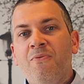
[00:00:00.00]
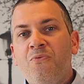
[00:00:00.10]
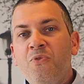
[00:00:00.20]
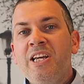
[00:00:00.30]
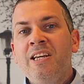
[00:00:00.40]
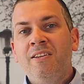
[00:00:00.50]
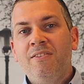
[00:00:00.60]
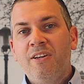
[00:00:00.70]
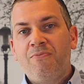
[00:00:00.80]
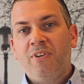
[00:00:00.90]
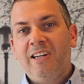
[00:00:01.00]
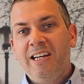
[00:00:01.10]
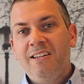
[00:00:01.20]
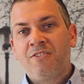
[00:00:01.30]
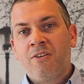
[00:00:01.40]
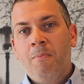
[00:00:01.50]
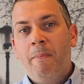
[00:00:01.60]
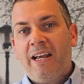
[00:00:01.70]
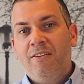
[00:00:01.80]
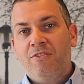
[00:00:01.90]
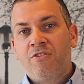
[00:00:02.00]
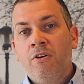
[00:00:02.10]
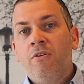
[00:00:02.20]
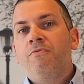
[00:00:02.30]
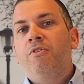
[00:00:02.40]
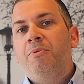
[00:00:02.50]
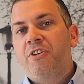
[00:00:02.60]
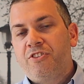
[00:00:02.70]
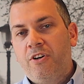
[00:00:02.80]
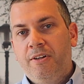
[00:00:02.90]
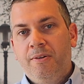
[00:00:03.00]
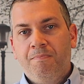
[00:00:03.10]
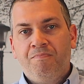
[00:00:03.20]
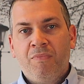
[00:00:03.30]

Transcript: 3 different lead magnets from their site.